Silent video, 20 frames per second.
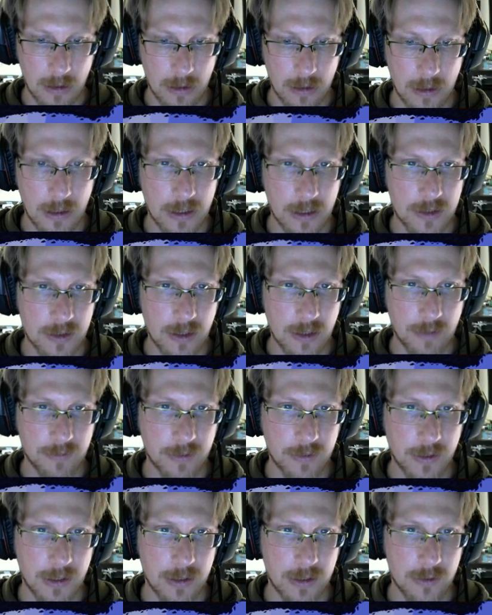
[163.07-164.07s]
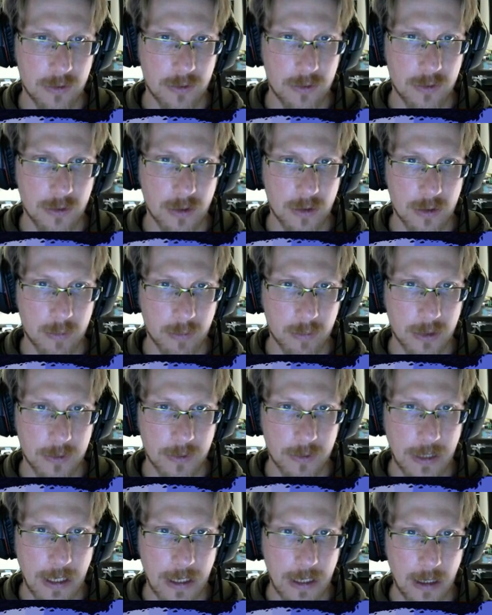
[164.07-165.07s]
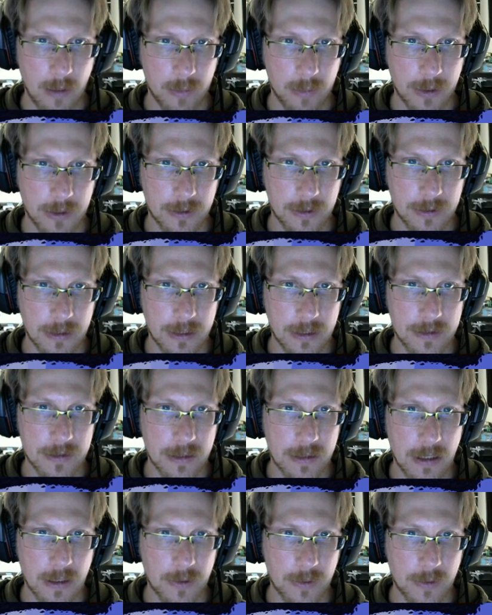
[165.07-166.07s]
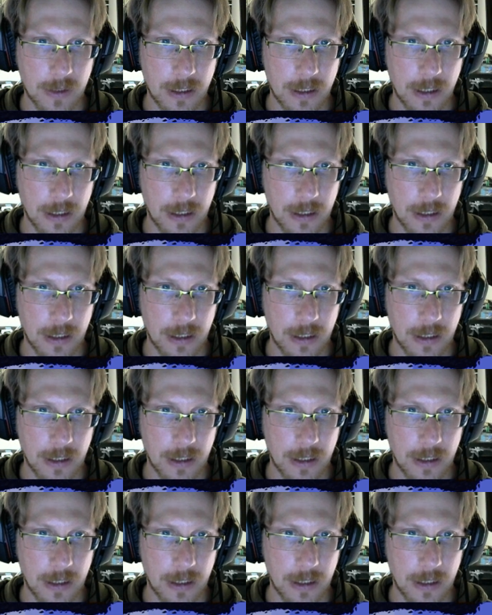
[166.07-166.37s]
Except for he just blew that up. That's not okay.